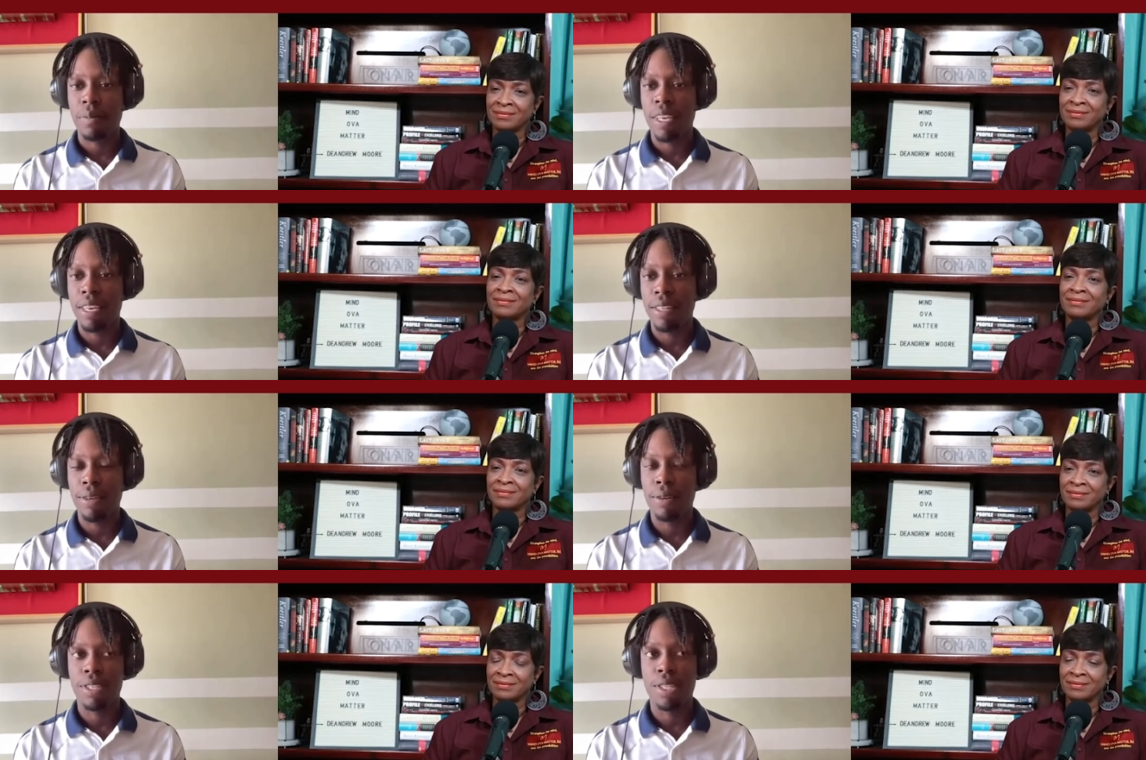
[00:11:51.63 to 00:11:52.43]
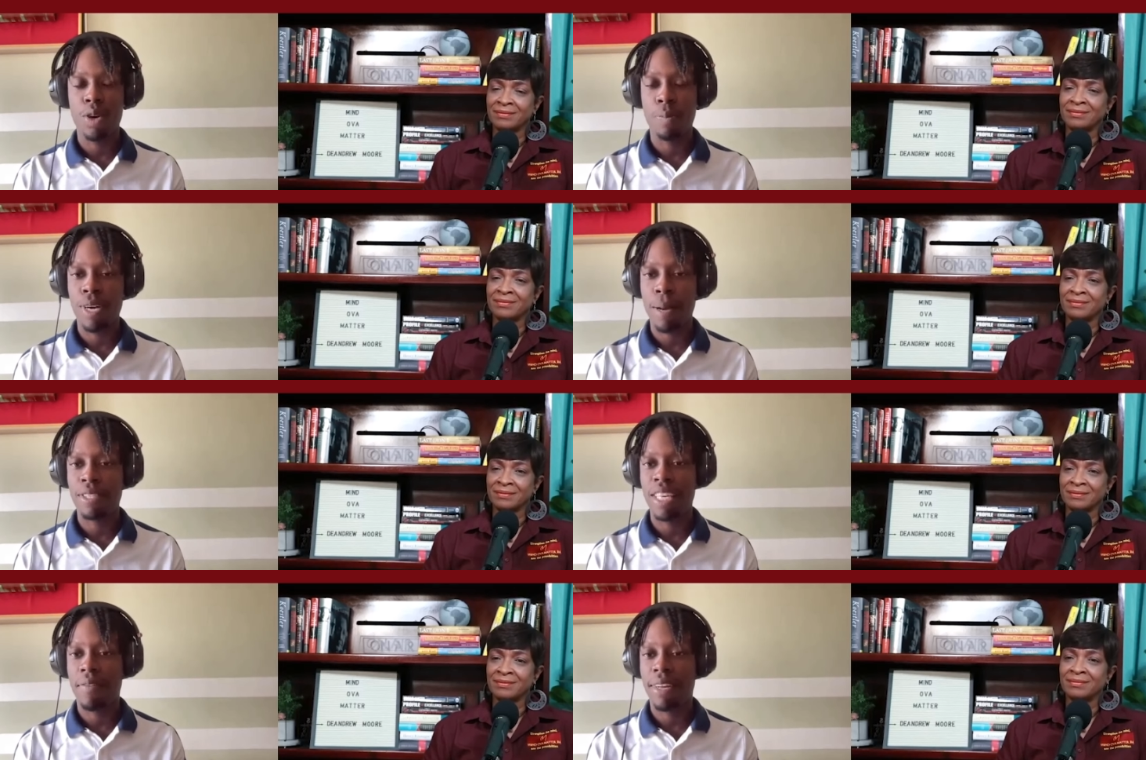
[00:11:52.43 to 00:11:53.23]
Speaker 1: You know, so
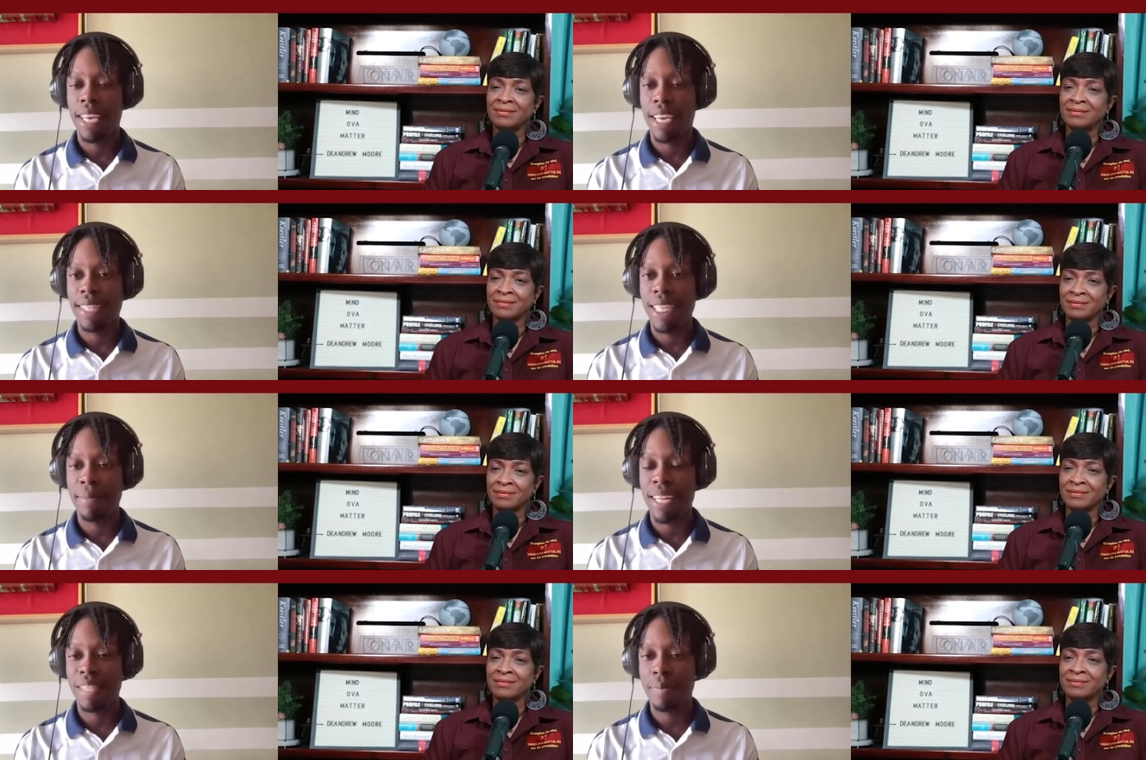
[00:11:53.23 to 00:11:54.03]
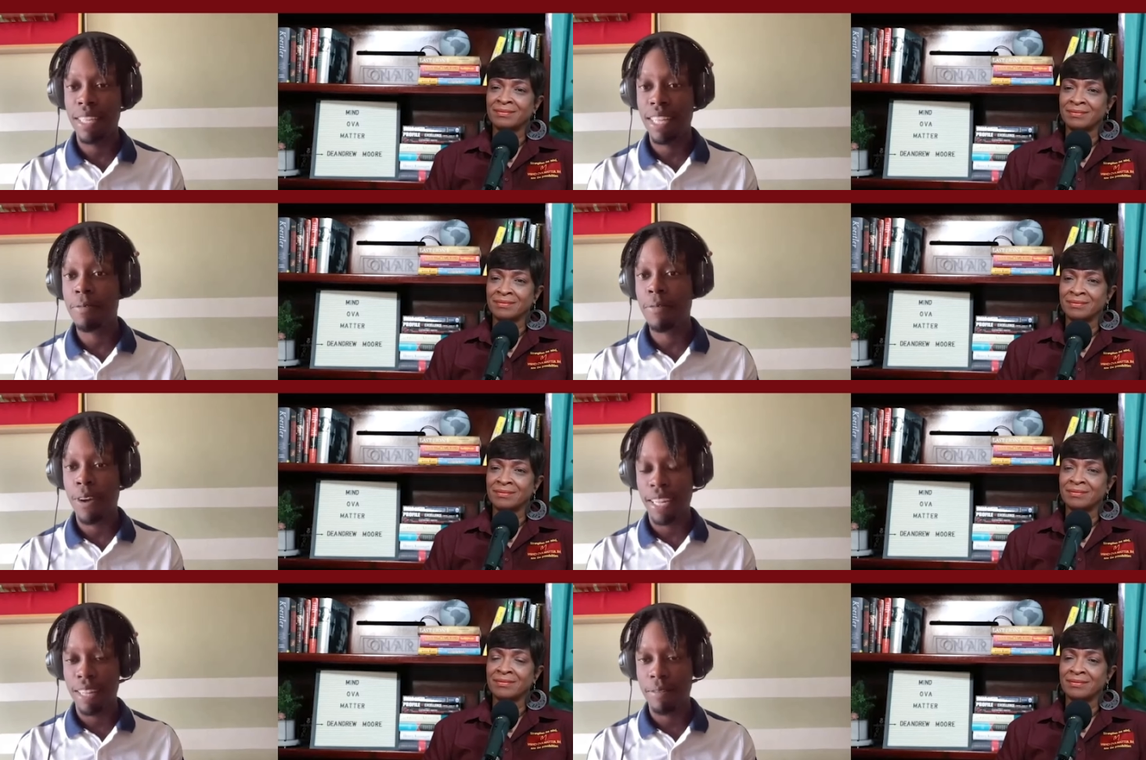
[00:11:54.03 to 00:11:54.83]
perhaps you have an ATM that's been
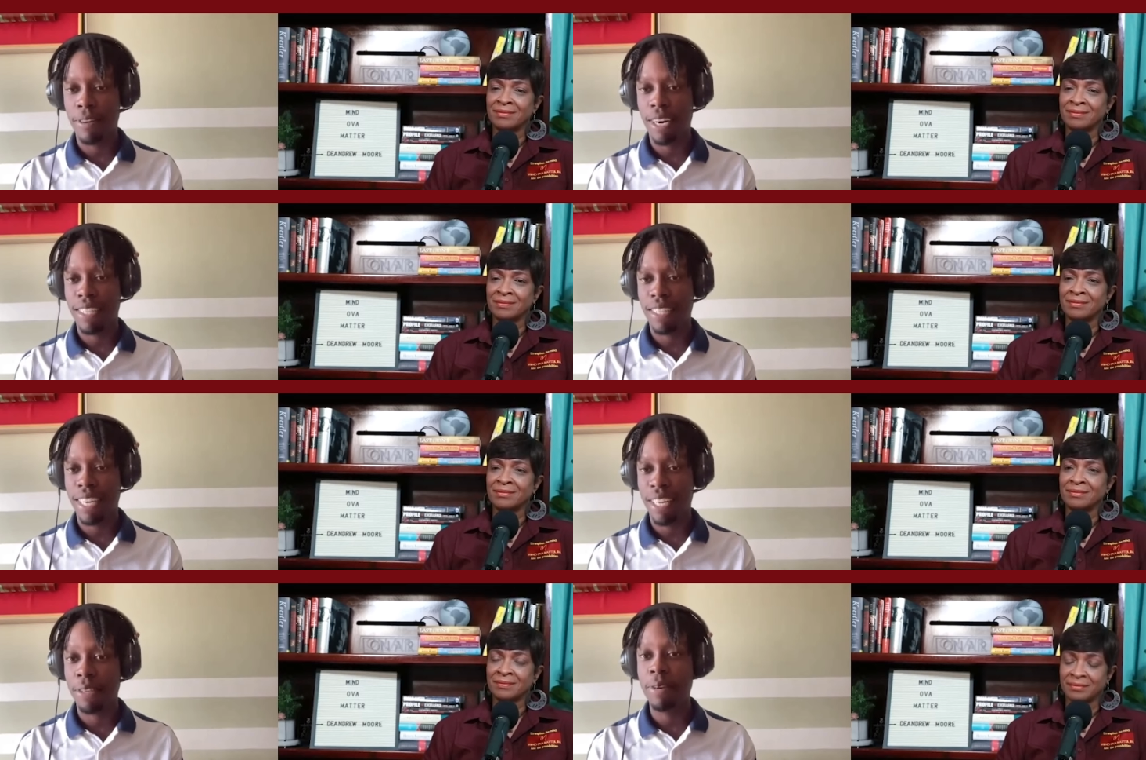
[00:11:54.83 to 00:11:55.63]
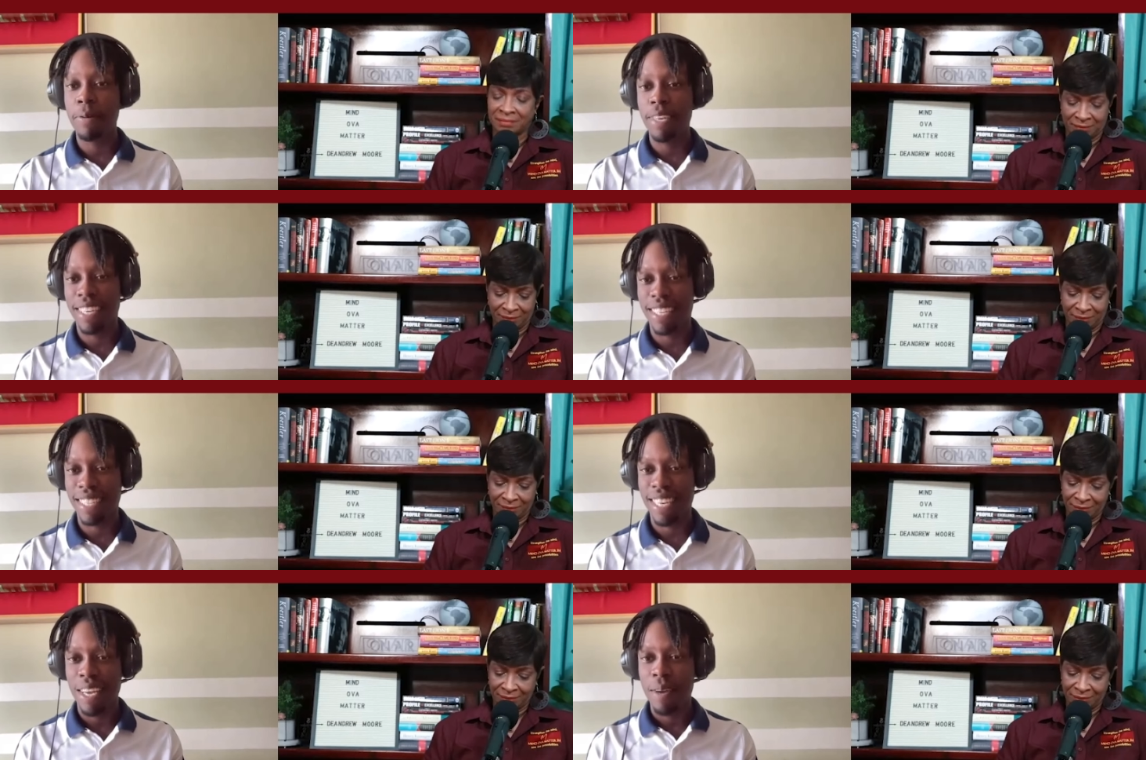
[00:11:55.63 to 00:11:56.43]
avoided for say three
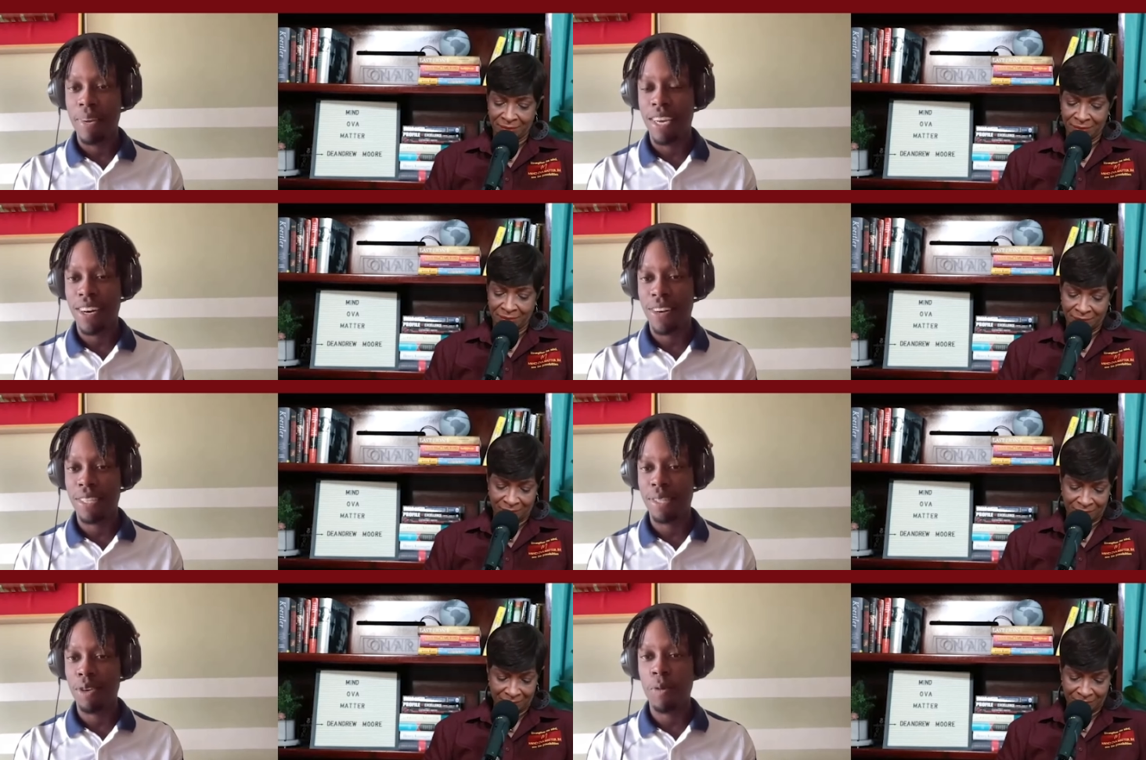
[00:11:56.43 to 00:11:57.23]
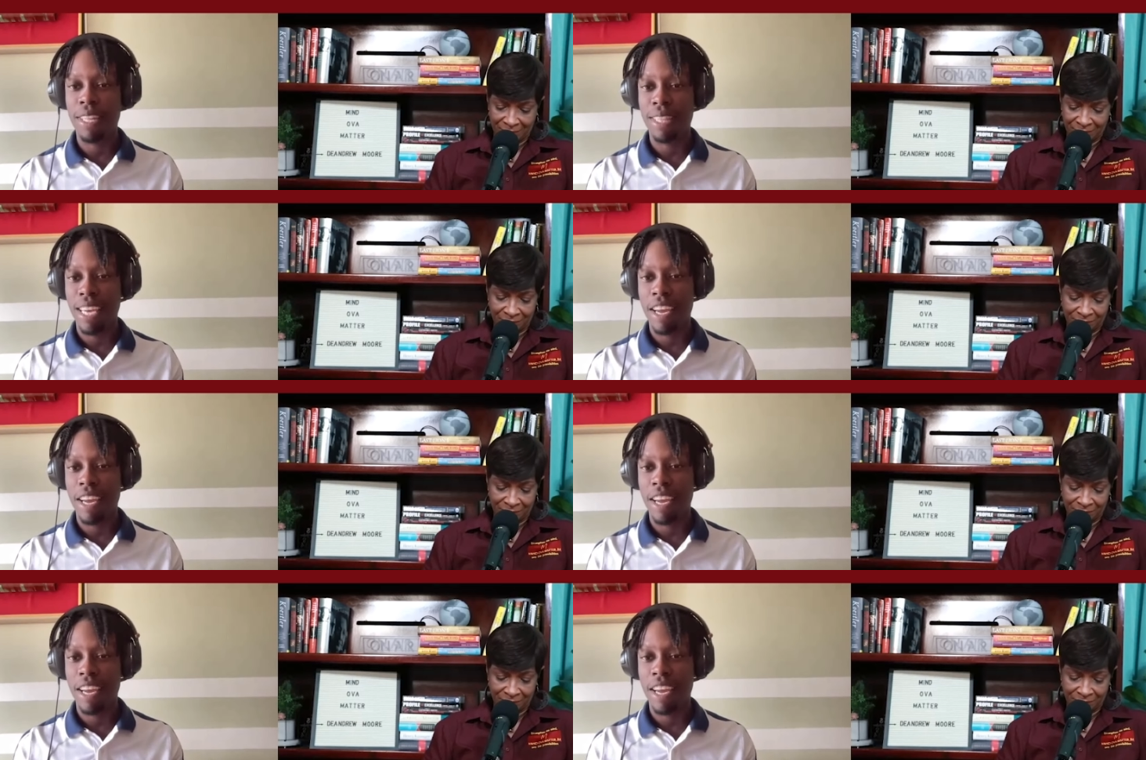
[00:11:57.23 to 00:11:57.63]
weeks because no one,